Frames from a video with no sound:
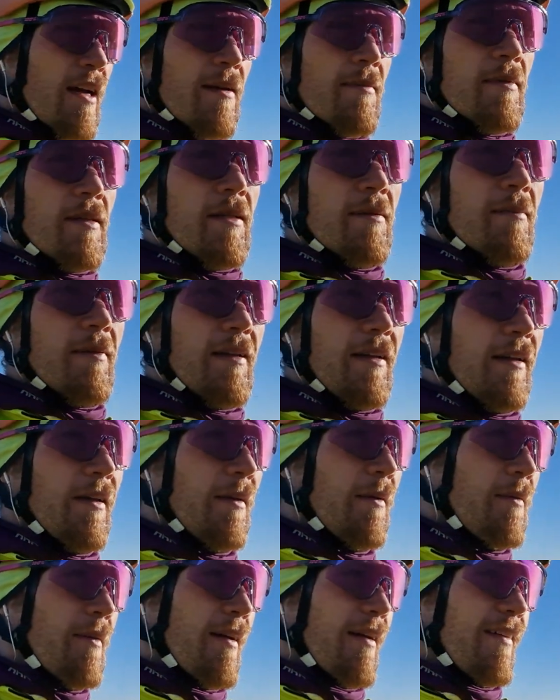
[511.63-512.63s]
I'm in the middle of
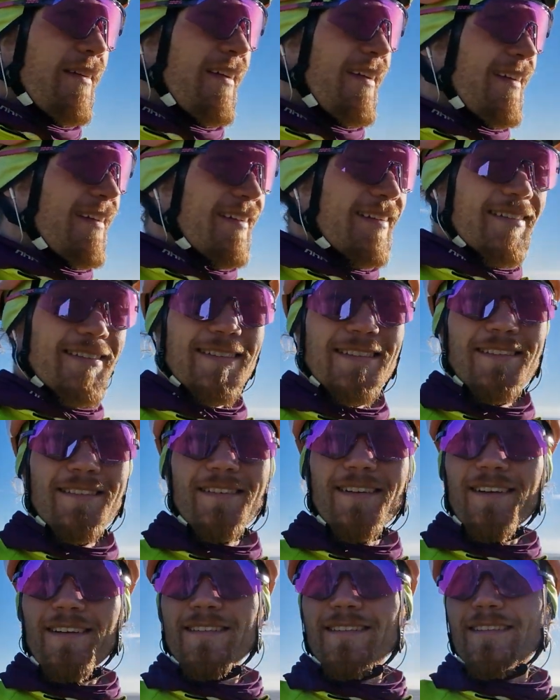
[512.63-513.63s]
nowhere and there's still
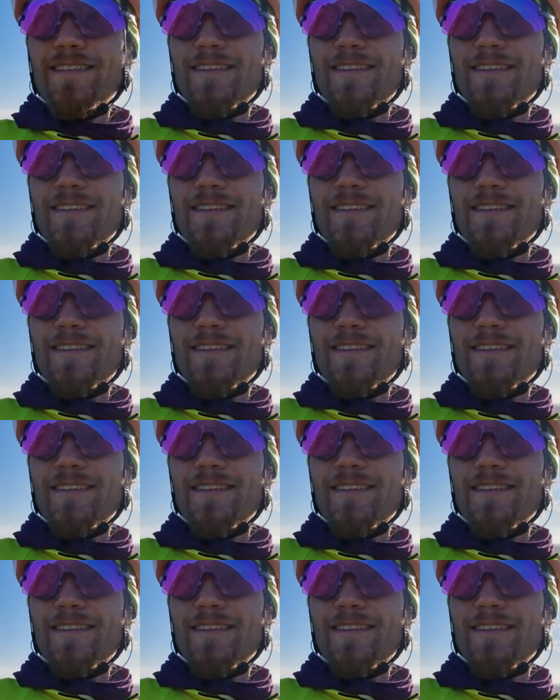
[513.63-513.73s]
cars